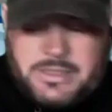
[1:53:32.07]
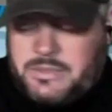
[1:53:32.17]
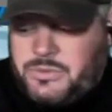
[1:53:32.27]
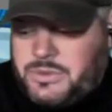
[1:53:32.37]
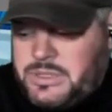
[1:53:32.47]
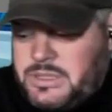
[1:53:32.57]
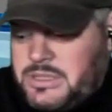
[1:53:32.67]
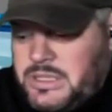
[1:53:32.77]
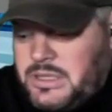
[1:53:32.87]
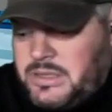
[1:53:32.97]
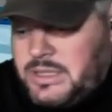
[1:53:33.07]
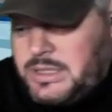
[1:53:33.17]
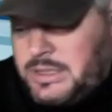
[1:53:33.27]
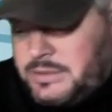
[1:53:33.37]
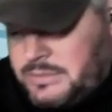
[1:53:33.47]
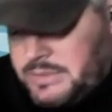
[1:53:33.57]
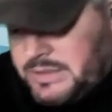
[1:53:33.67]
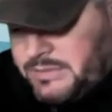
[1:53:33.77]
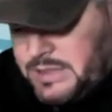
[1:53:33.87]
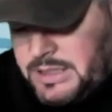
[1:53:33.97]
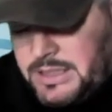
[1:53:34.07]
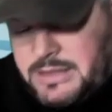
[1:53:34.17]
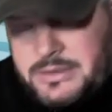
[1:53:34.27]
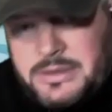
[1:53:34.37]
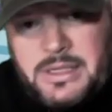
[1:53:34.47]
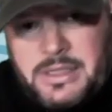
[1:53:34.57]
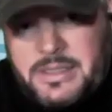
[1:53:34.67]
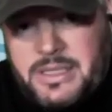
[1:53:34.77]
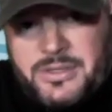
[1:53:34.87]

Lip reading: and we'll see you Saturday night, 11 o'clock. Thanks,